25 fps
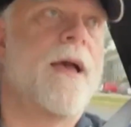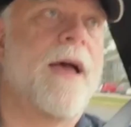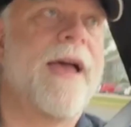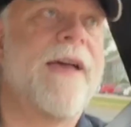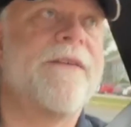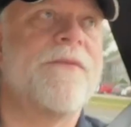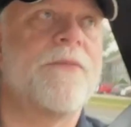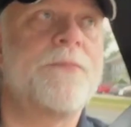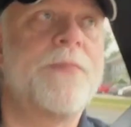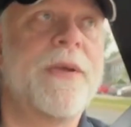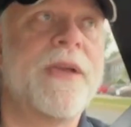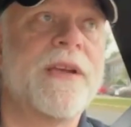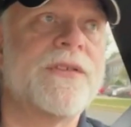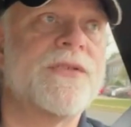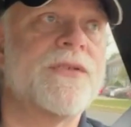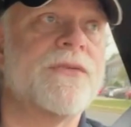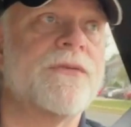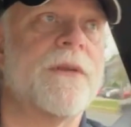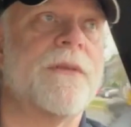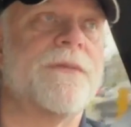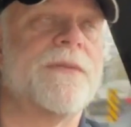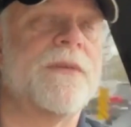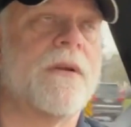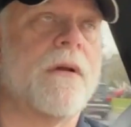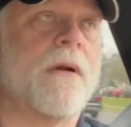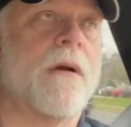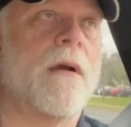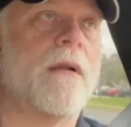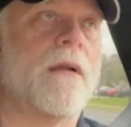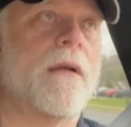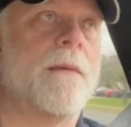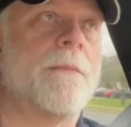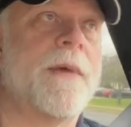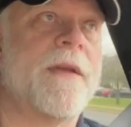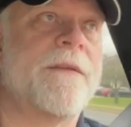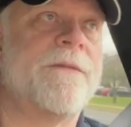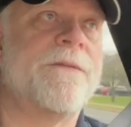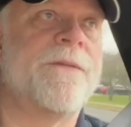I have a picture of the card on my